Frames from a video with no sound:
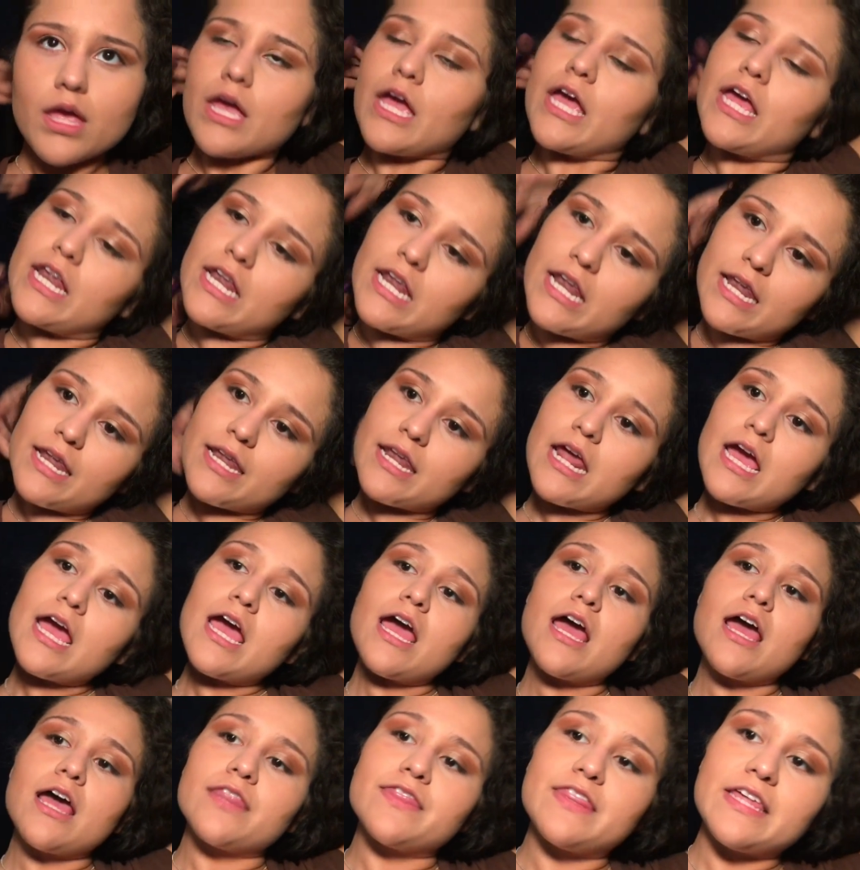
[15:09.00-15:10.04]
And
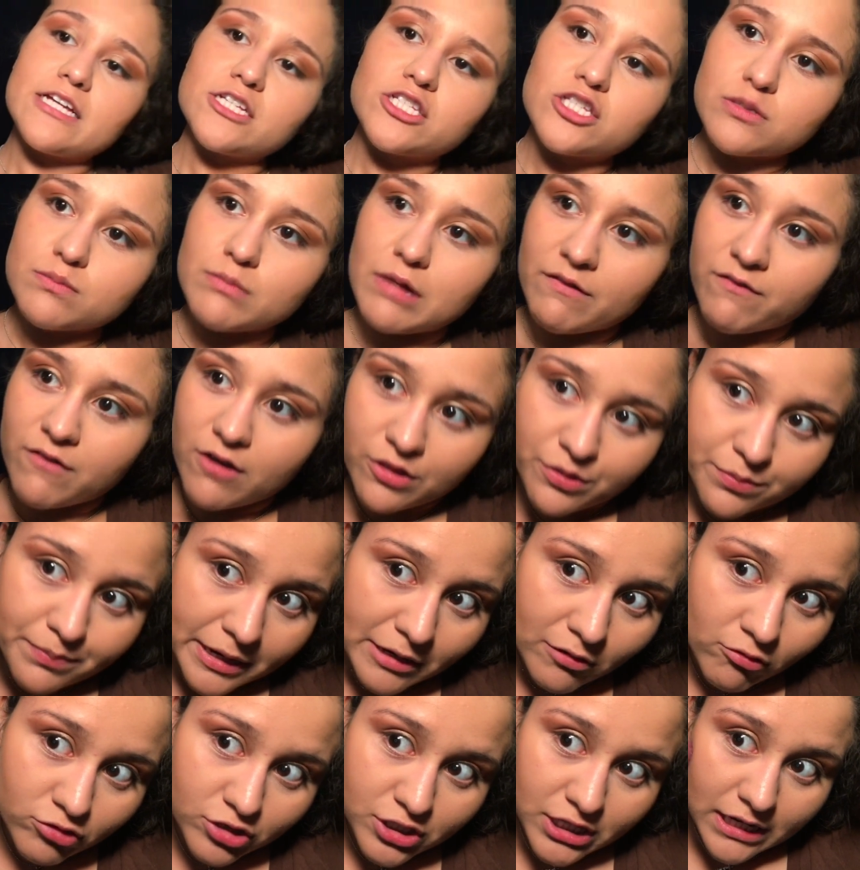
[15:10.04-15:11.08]
thanks to my father
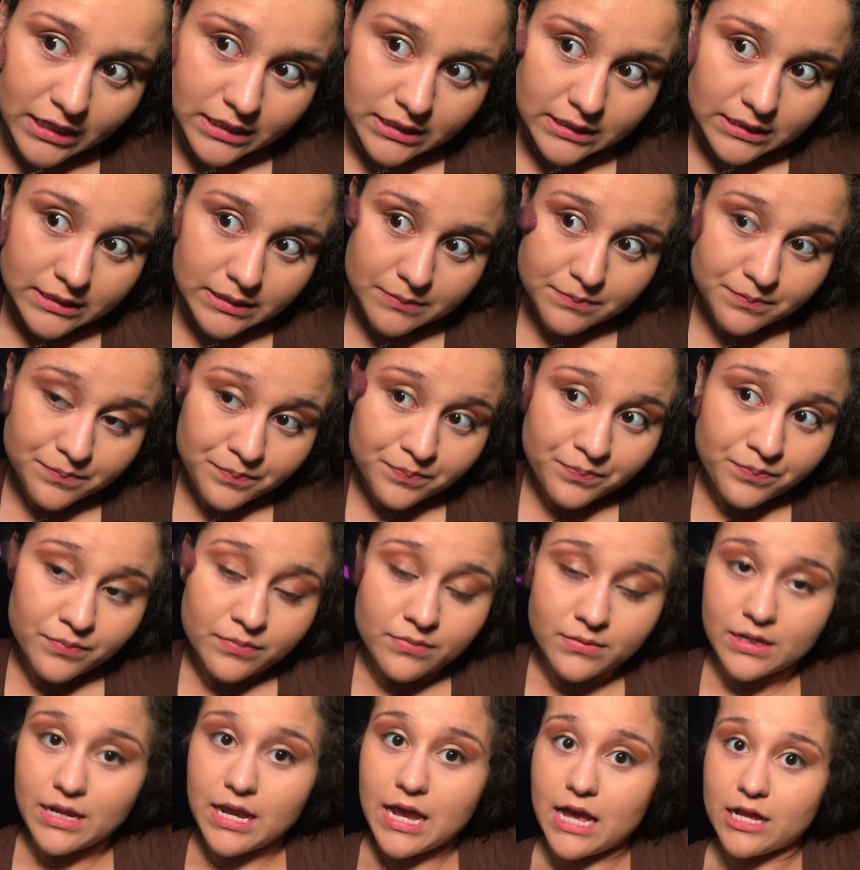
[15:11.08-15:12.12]
Michael Jackson,
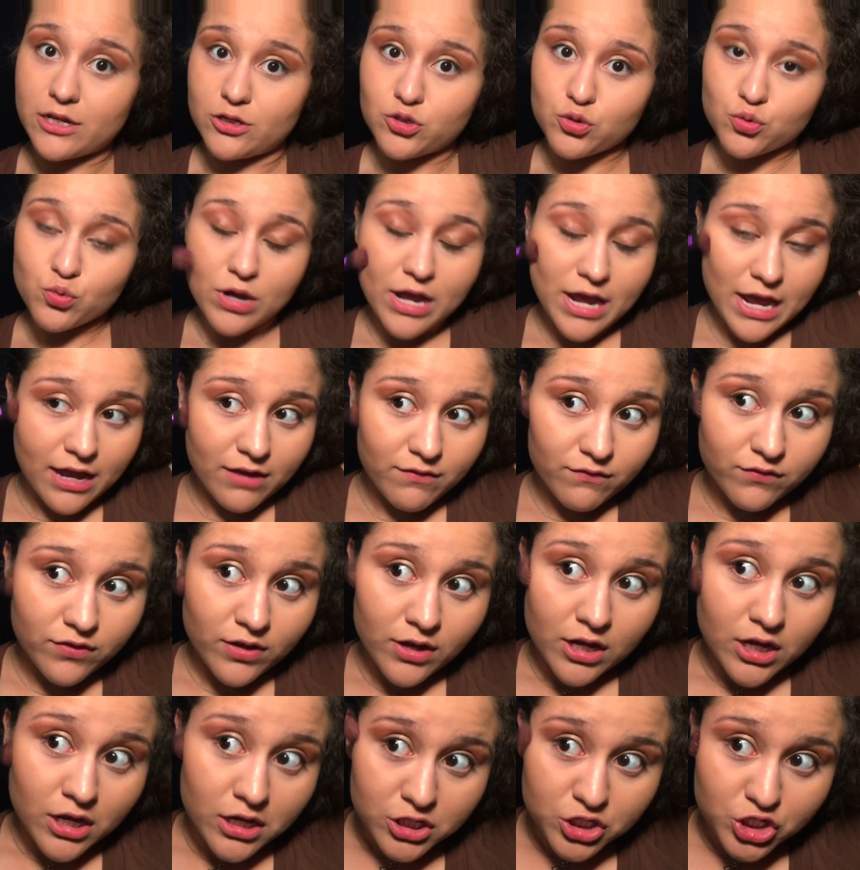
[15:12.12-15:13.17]
I do have
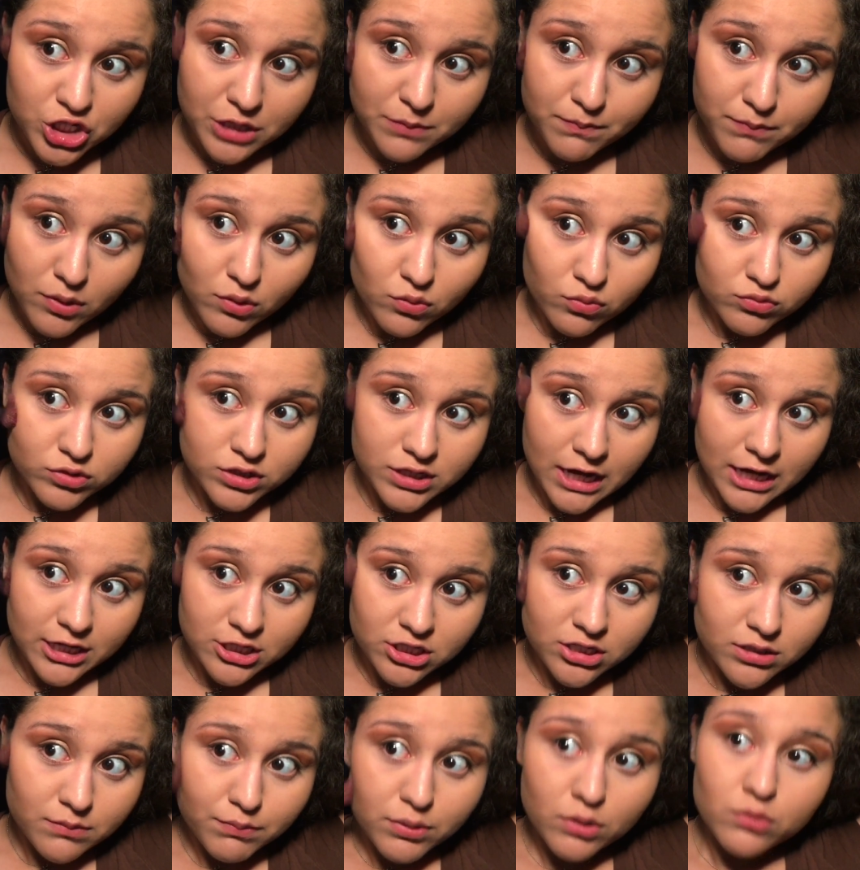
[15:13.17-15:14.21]
cheekbones, high
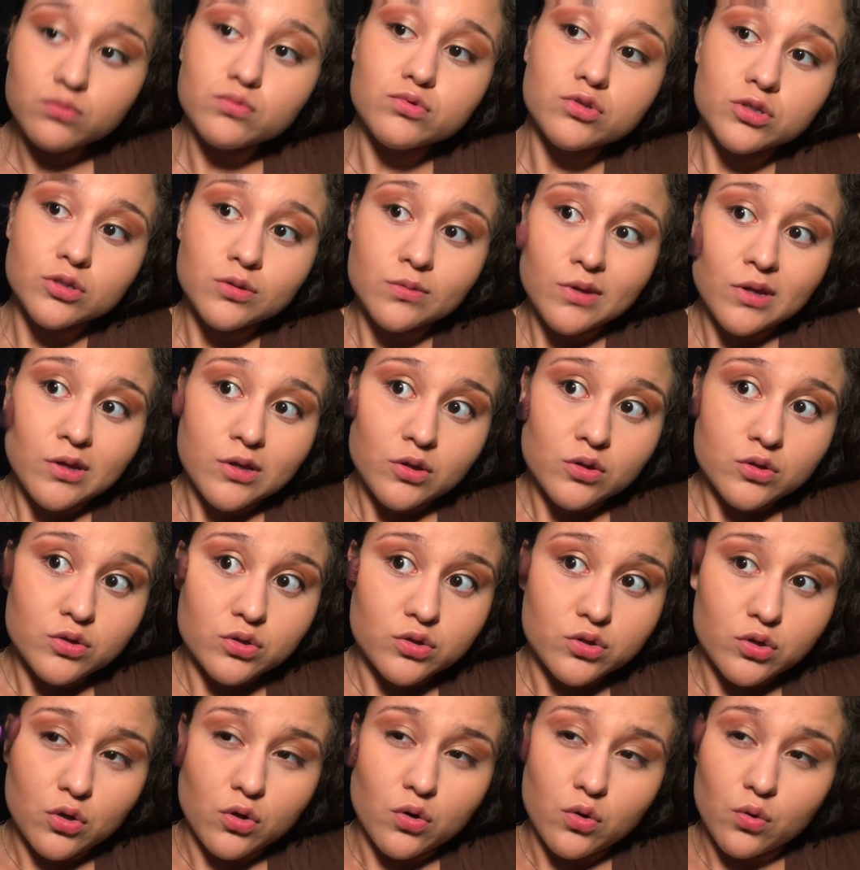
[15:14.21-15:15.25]
cheekbones,
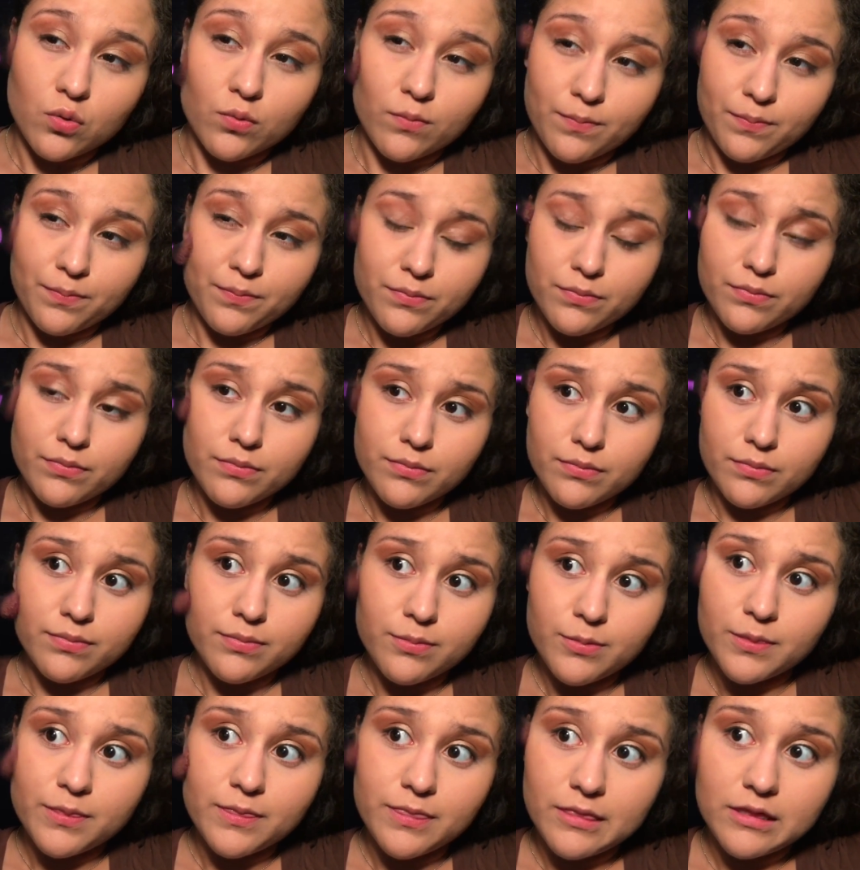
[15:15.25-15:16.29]
so
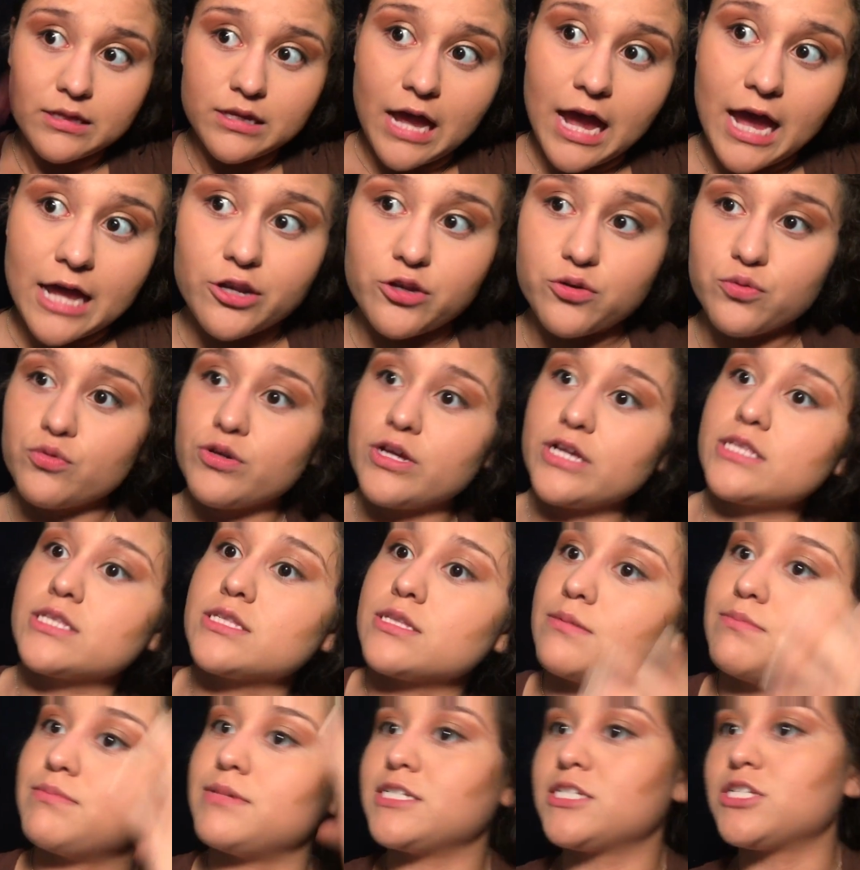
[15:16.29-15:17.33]
I do get
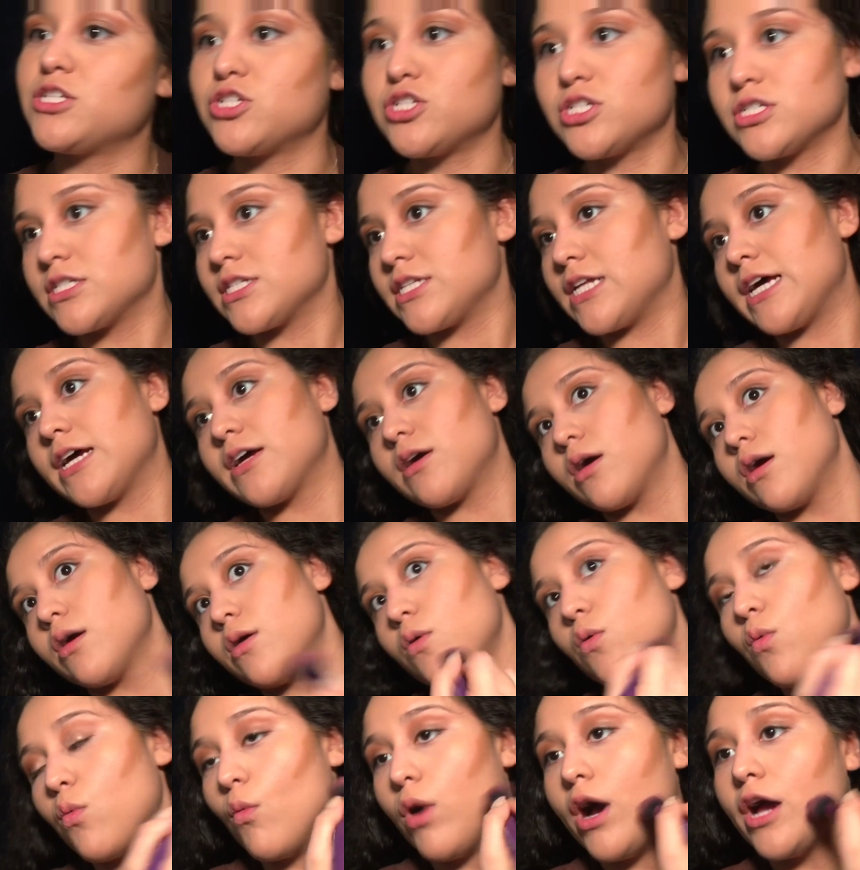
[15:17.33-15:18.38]
some messages like,
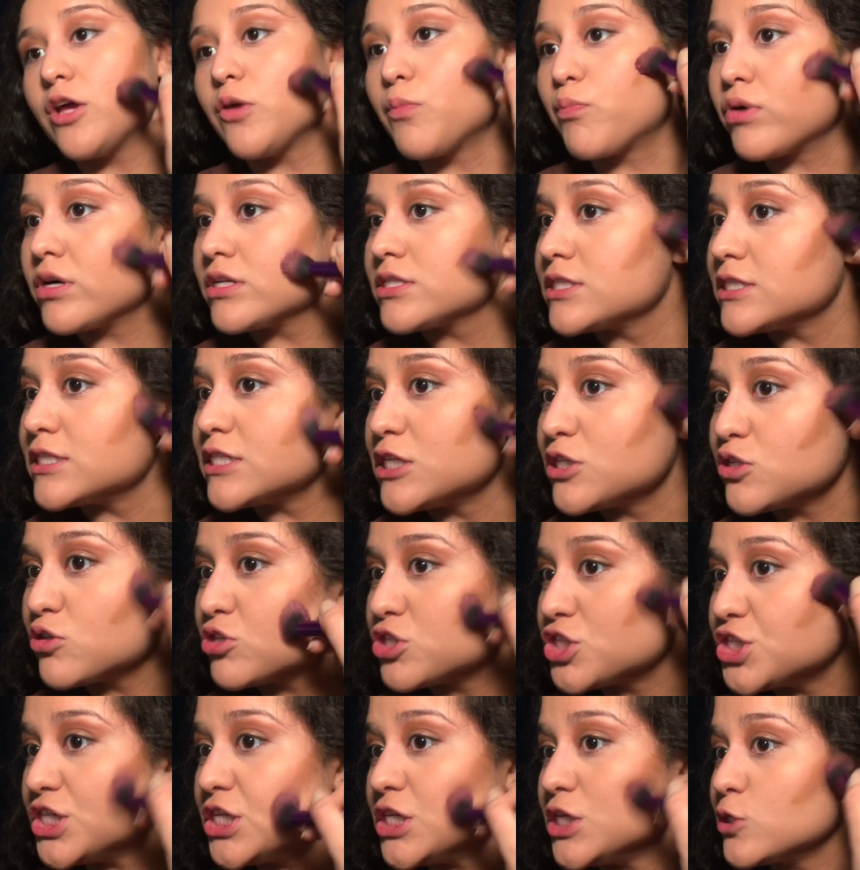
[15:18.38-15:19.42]
why are you pressing in your
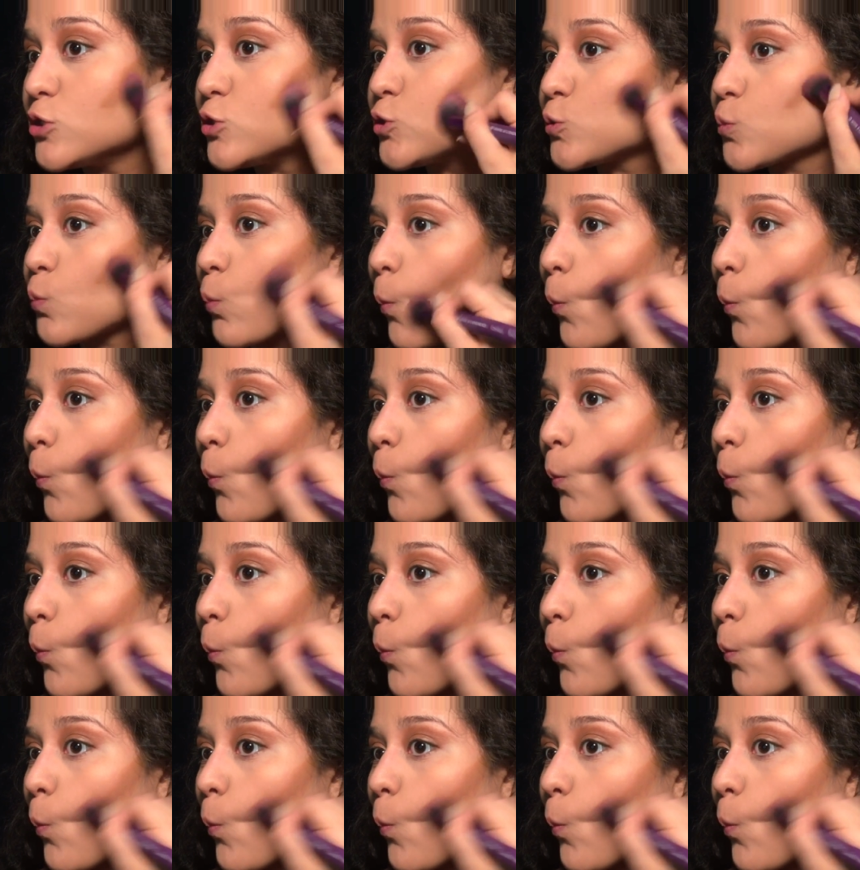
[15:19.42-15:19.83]
cheeks